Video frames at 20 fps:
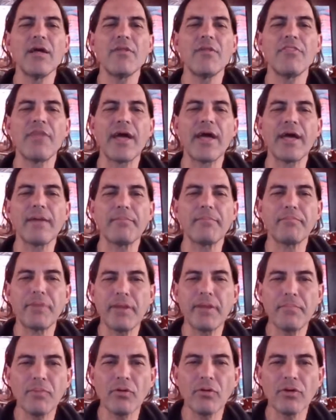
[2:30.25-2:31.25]
that
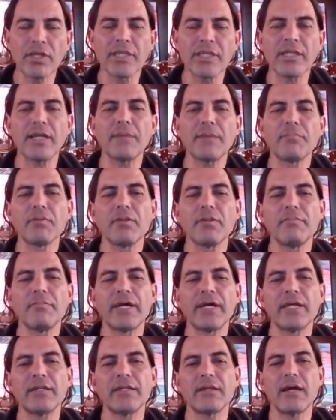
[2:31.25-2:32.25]
people can
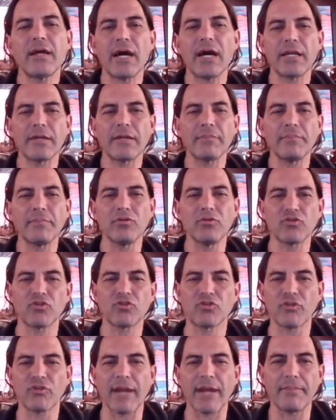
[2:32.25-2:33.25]
implement on a
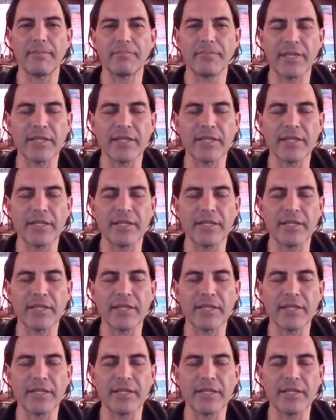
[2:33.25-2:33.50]
bootstrap.